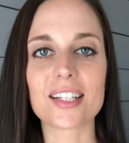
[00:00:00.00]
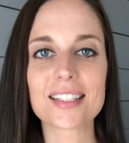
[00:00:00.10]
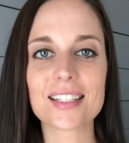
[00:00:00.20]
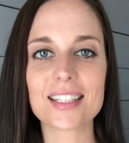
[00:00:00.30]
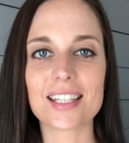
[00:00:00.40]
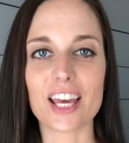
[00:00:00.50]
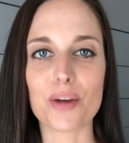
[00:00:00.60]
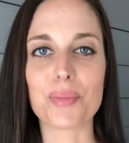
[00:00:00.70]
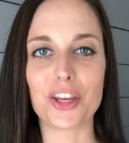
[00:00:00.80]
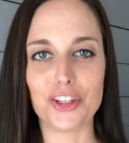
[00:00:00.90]
the tip
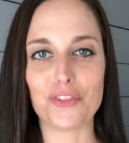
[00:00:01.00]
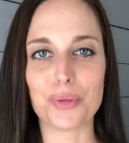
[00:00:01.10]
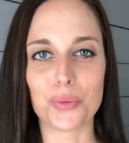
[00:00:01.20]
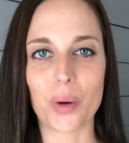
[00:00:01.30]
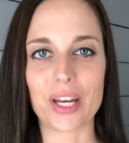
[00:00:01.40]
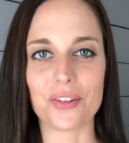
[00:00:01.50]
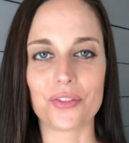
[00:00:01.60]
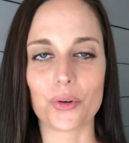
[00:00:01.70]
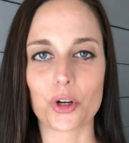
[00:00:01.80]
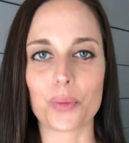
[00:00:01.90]
that you've been waiting
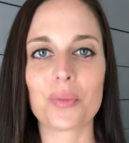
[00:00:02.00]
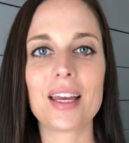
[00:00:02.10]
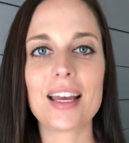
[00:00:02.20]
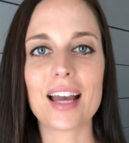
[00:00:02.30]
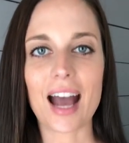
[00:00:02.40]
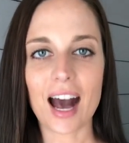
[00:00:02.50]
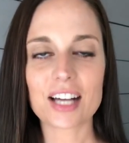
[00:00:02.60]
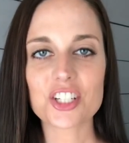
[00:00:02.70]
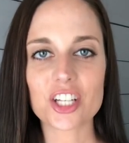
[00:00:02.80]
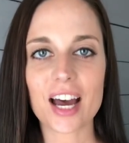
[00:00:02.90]
for.
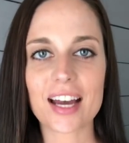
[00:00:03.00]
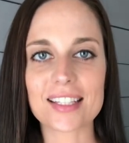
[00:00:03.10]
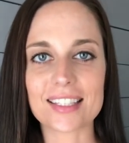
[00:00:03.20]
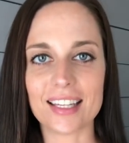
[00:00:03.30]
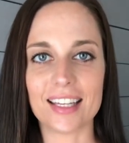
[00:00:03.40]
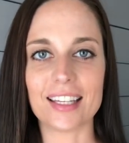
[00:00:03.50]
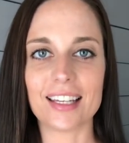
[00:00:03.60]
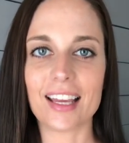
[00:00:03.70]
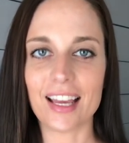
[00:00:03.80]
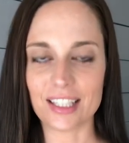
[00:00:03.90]
Hashtags in
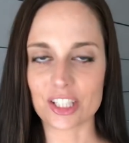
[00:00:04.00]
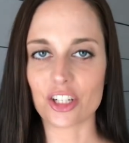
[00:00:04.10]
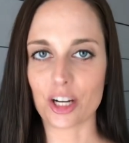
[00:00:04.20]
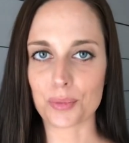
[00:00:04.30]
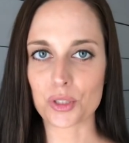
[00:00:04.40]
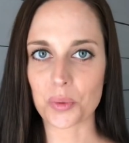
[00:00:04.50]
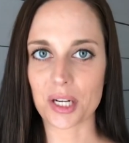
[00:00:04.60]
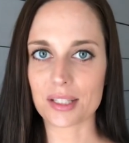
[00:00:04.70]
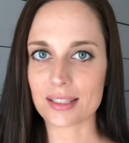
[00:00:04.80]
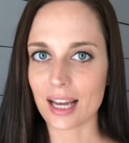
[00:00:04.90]
Instagram
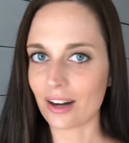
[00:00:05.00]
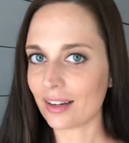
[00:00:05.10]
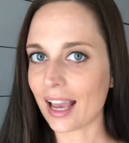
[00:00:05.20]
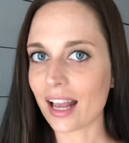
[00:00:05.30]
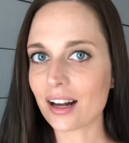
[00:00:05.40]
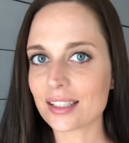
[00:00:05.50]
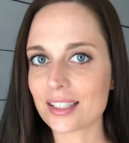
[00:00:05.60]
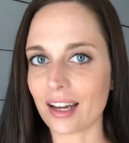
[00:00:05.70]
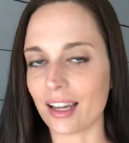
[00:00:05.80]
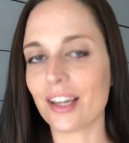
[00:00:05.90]
stories. Now, hang on
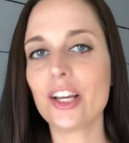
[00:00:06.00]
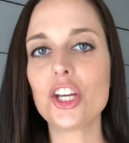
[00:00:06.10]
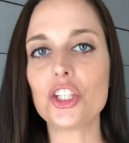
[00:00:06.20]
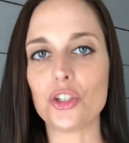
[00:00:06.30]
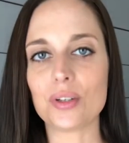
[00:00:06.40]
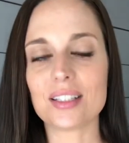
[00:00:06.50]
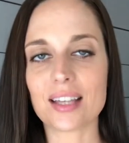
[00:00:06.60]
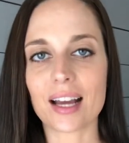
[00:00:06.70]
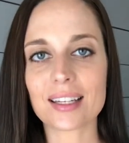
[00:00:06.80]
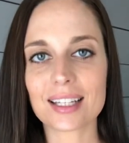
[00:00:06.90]
tight. You can
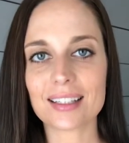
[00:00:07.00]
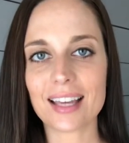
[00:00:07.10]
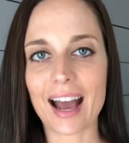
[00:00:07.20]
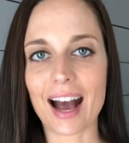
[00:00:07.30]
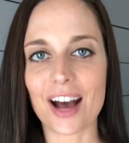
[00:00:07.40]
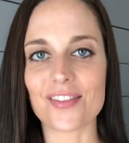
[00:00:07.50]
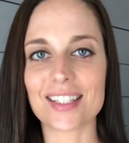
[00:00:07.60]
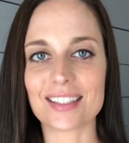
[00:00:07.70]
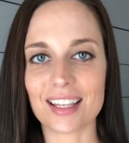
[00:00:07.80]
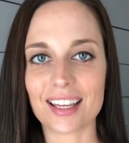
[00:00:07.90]
technically have
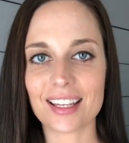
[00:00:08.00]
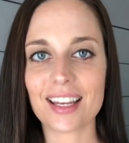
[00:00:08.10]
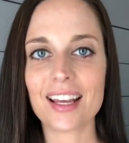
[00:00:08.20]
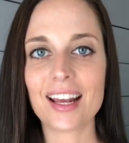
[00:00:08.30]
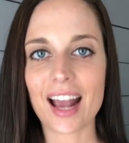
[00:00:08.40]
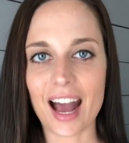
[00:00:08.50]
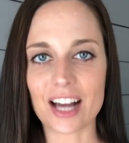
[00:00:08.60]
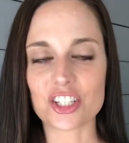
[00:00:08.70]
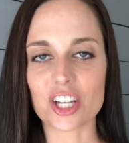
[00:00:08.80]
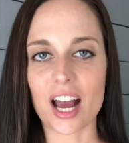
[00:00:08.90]
10
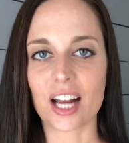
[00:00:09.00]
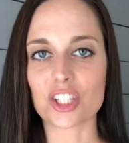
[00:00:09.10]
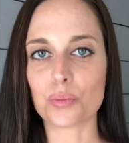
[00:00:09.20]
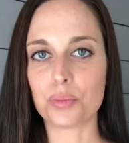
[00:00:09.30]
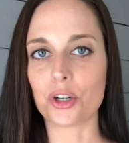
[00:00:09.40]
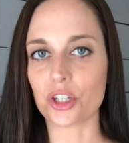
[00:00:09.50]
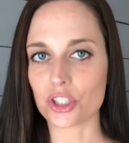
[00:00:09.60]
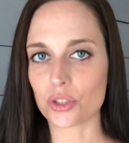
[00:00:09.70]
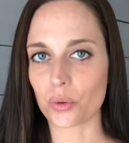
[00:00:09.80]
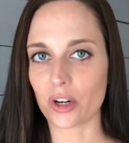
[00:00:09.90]
hashtags per
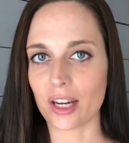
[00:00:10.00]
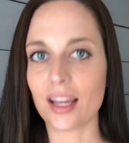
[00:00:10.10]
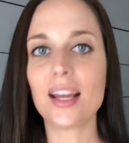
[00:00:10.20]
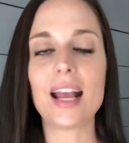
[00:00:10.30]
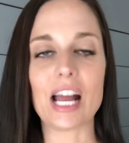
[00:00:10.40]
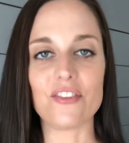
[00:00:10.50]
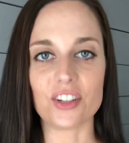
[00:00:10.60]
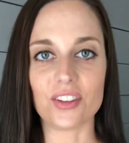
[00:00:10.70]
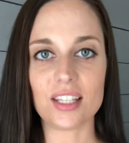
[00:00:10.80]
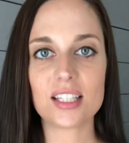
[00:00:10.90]
story. And for
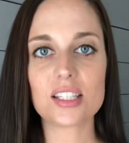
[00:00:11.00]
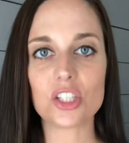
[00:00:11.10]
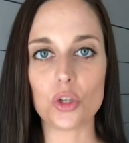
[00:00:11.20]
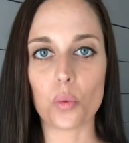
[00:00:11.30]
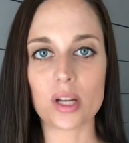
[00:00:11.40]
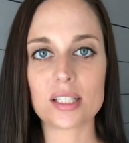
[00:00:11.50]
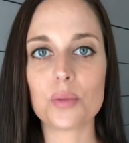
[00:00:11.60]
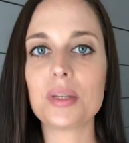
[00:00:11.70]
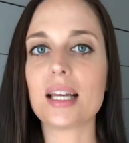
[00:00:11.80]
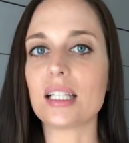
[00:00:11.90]
these, you want to
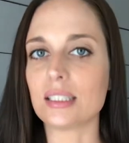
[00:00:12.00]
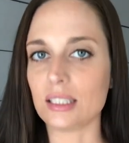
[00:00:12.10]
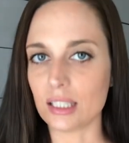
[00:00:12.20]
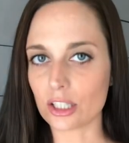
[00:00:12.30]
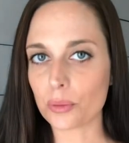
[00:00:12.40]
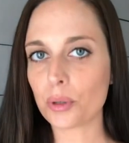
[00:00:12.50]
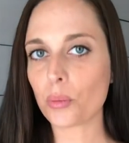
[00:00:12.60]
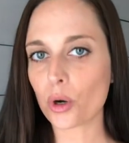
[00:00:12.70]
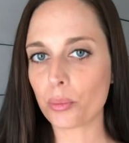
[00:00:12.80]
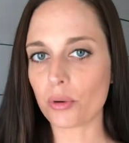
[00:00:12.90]
be a little bit
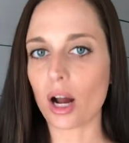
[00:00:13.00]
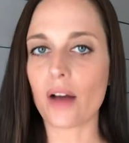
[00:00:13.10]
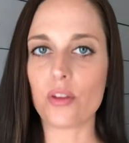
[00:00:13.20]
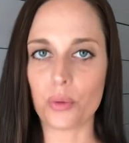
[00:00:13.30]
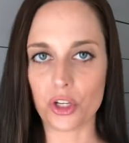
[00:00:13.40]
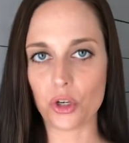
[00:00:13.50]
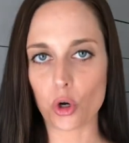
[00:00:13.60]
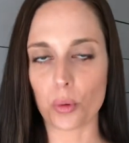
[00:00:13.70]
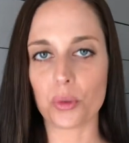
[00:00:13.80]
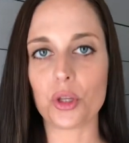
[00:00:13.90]
more broad than what you
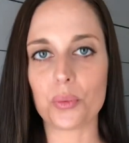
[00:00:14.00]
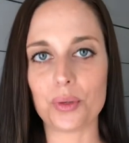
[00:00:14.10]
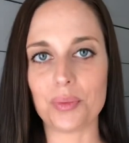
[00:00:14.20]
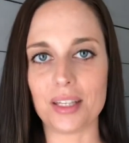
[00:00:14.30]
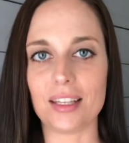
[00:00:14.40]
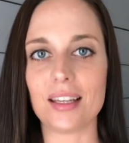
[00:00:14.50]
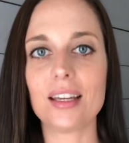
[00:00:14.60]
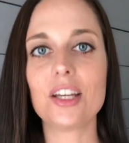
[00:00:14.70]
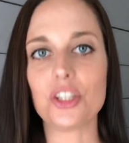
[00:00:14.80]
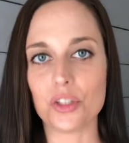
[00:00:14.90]
normally would be
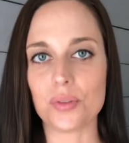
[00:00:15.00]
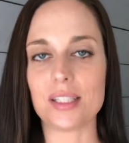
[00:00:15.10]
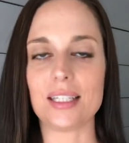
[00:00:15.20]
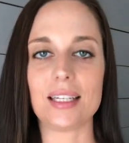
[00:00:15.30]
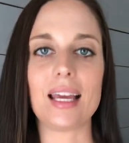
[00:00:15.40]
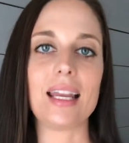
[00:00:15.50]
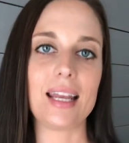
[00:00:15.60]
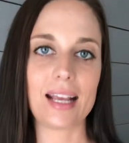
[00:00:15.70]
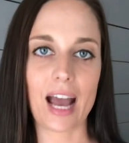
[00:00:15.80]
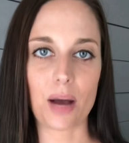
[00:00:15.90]
using in a
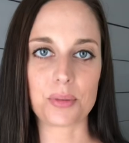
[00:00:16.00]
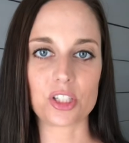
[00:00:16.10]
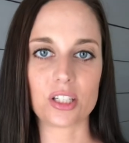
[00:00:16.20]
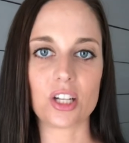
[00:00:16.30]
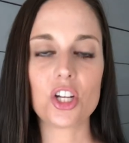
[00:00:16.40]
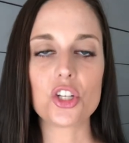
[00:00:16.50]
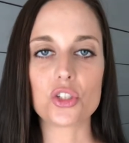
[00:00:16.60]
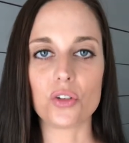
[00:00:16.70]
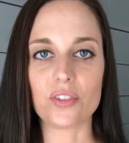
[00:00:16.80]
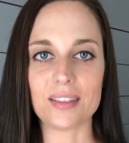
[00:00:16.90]
caption.
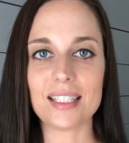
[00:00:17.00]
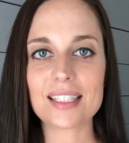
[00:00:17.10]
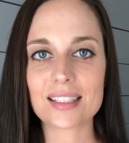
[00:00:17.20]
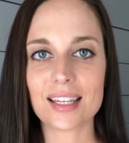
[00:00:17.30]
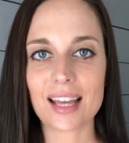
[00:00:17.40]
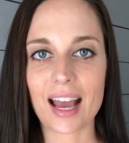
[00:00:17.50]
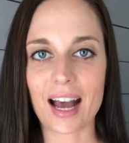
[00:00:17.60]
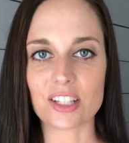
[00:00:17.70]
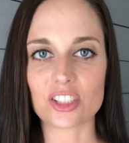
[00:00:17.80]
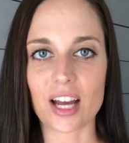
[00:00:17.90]
So for these 10
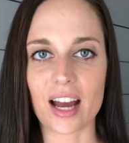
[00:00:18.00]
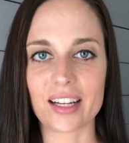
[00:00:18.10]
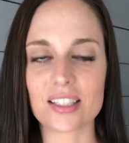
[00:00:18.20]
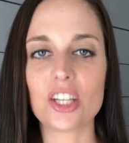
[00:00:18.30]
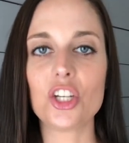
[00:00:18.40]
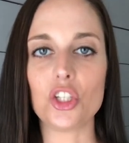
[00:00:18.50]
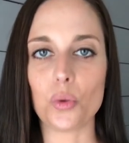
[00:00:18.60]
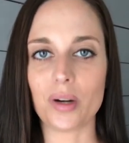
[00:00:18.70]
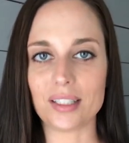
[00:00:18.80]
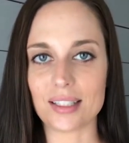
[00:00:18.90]
hashtags, you
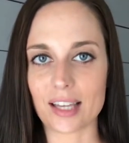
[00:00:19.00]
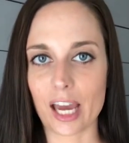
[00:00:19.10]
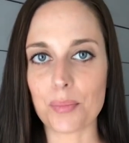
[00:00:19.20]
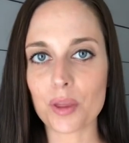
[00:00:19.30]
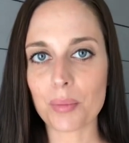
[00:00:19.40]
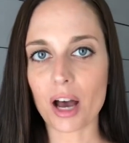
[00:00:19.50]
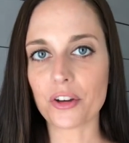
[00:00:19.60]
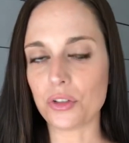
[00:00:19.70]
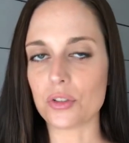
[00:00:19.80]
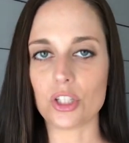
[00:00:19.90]
want to type them out
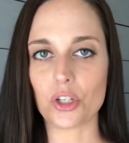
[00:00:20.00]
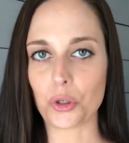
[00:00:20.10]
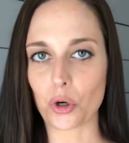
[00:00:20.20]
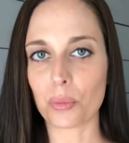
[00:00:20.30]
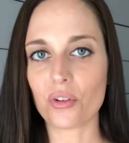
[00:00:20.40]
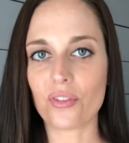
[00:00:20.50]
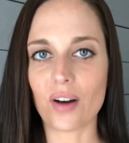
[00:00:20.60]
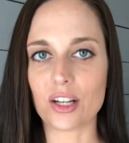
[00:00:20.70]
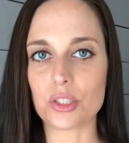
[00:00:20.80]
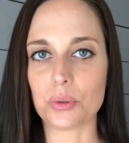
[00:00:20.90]
using your normal
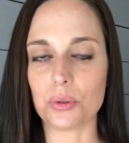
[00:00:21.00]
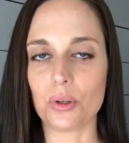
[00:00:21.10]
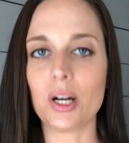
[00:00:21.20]
font tool